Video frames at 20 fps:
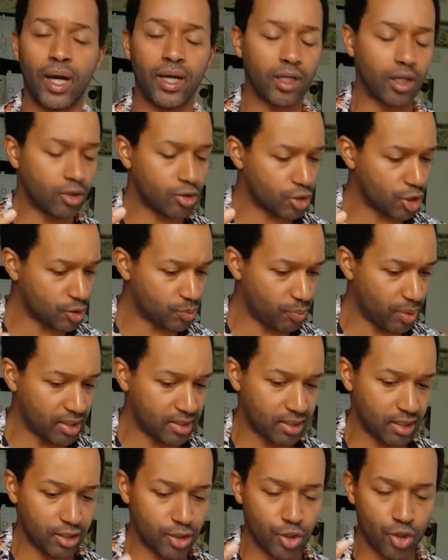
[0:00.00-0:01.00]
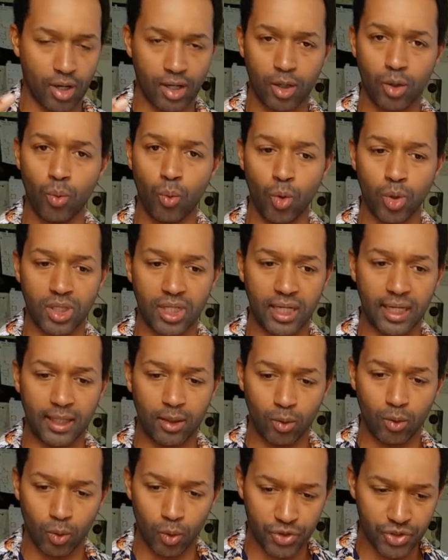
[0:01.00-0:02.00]
and I'll just basically try and coordinate
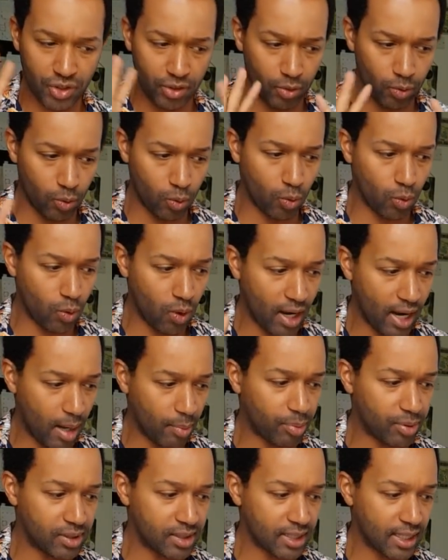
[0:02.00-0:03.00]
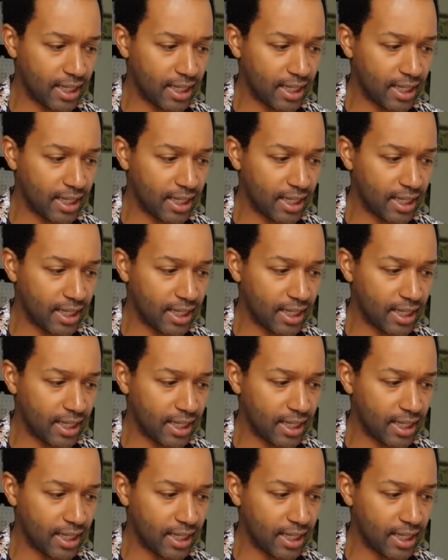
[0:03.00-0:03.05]
all so it all happens